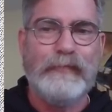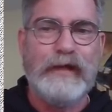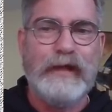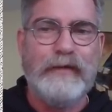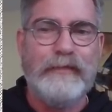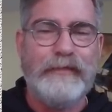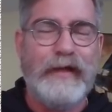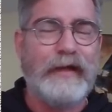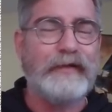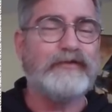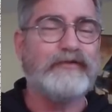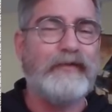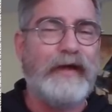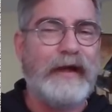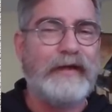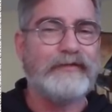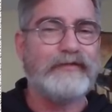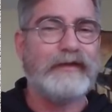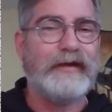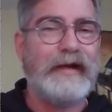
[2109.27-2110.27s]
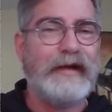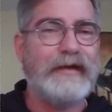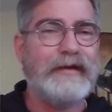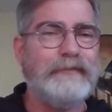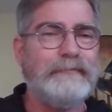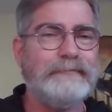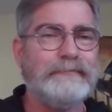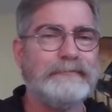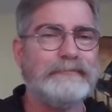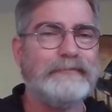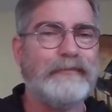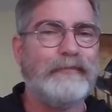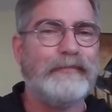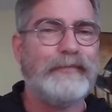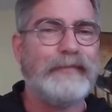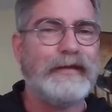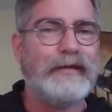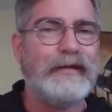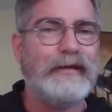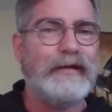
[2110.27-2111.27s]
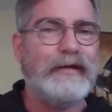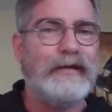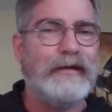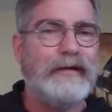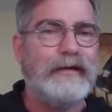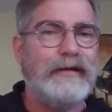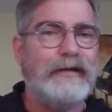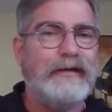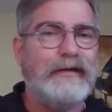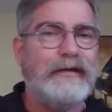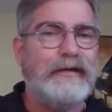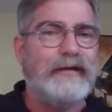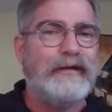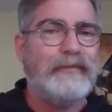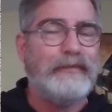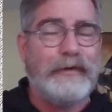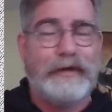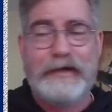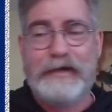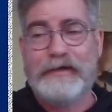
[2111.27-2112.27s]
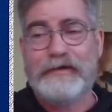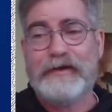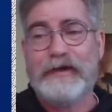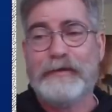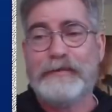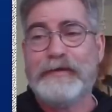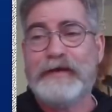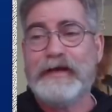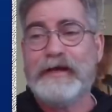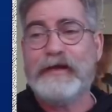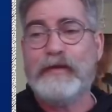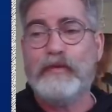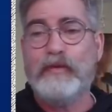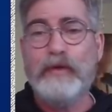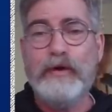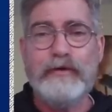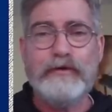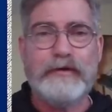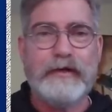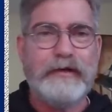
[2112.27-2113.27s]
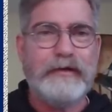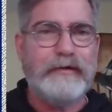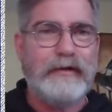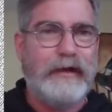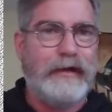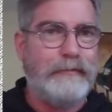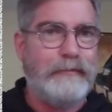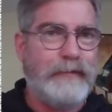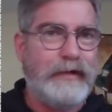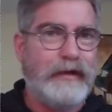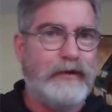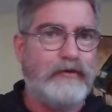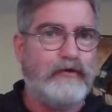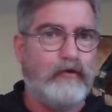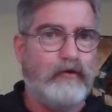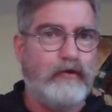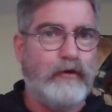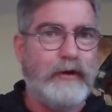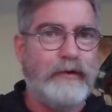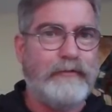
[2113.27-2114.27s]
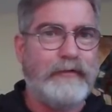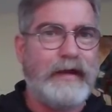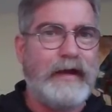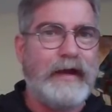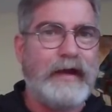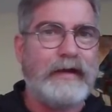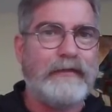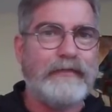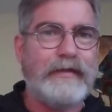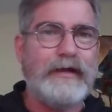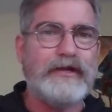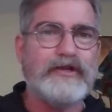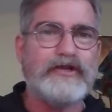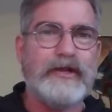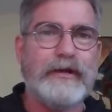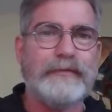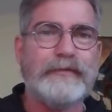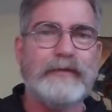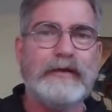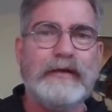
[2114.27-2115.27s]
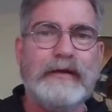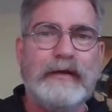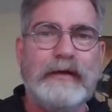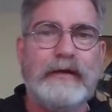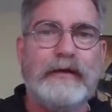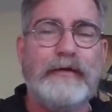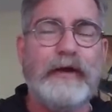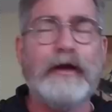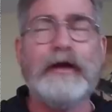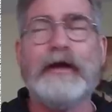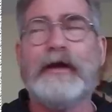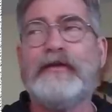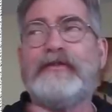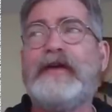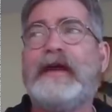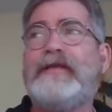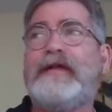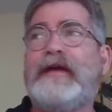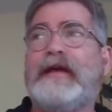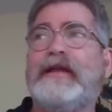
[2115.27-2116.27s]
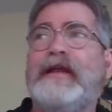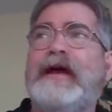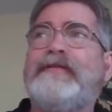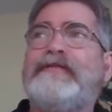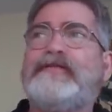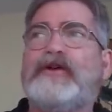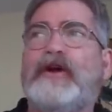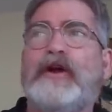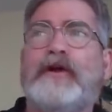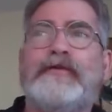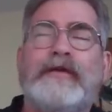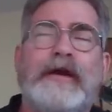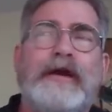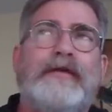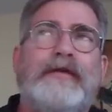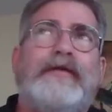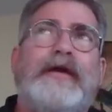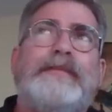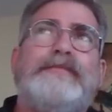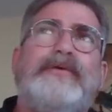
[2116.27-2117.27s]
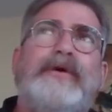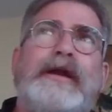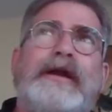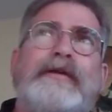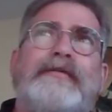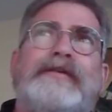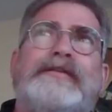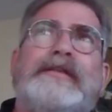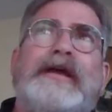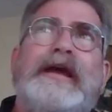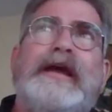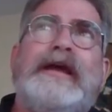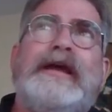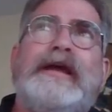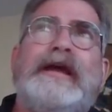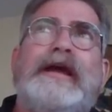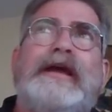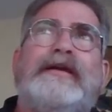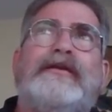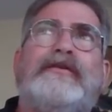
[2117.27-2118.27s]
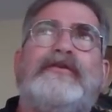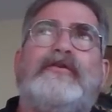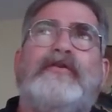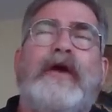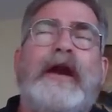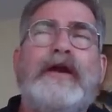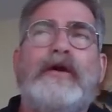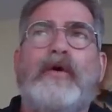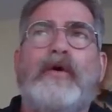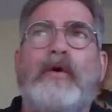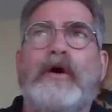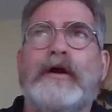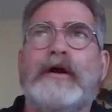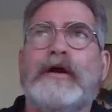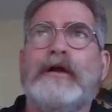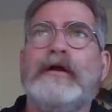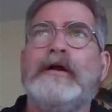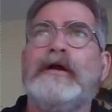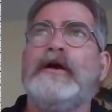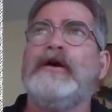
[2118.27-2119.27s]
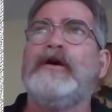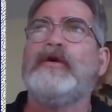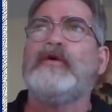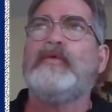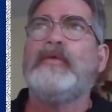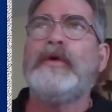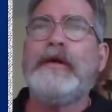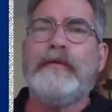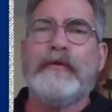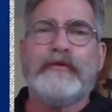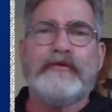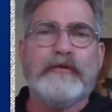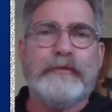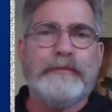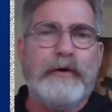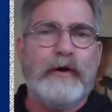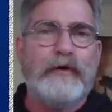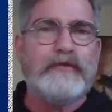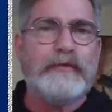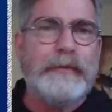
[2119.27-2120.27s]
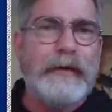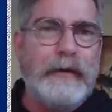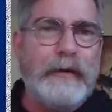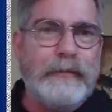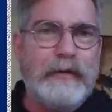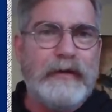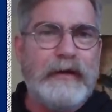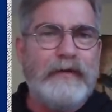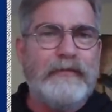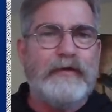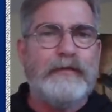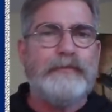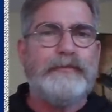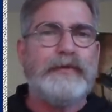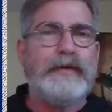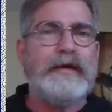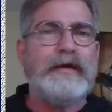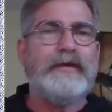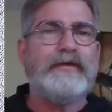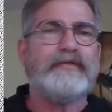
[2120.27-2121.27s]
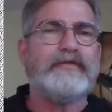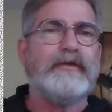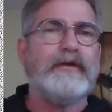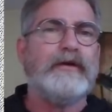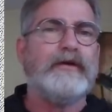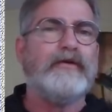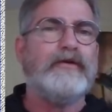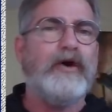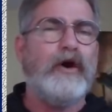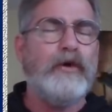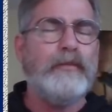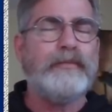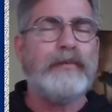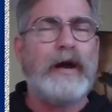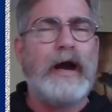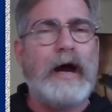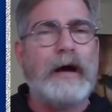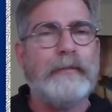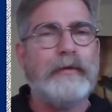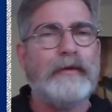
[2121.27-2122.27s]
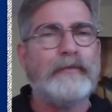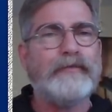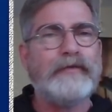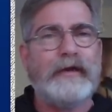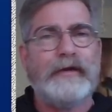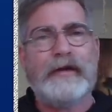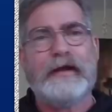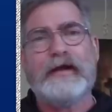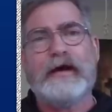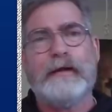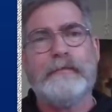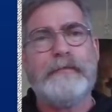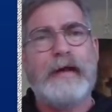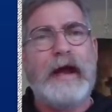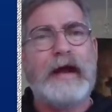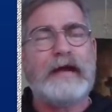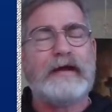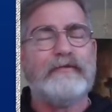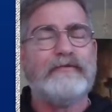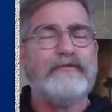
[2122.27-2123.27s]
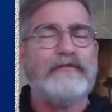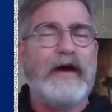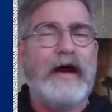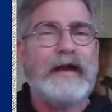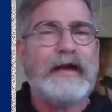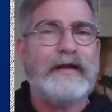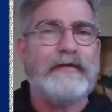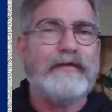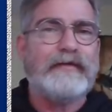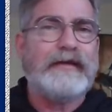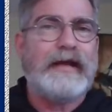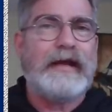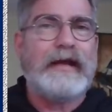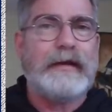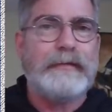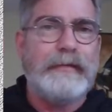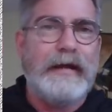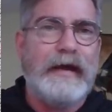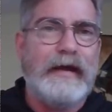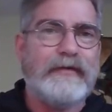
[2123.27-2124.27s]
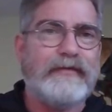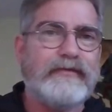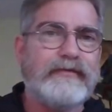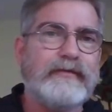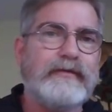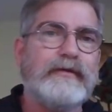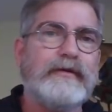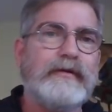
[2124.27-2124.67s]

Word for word: That's fascinating. But he ended up getting wounded and being driven out of Egypt. They're going to say they left Earth, they put everything in great order. We were supposed to be able to live in peace, no problems, and they come back and find everything in a mess.